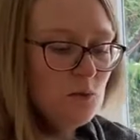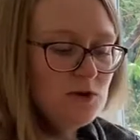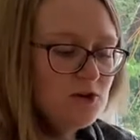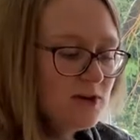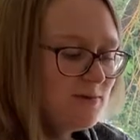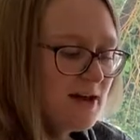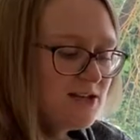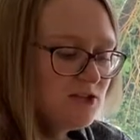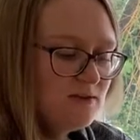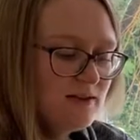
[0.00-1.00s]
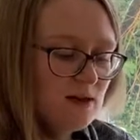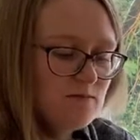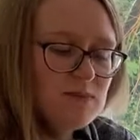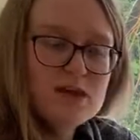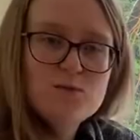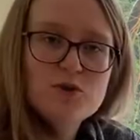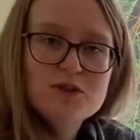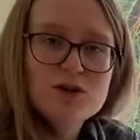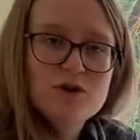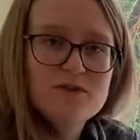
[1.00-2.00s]
Well, you can imagine that me
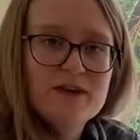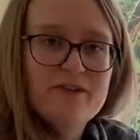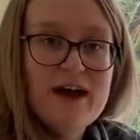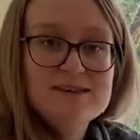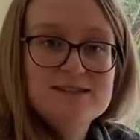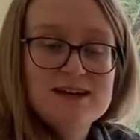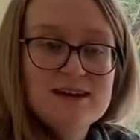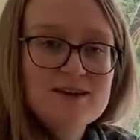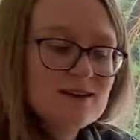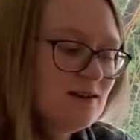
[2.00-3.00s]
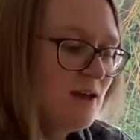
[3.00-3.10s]
pulling on the elastic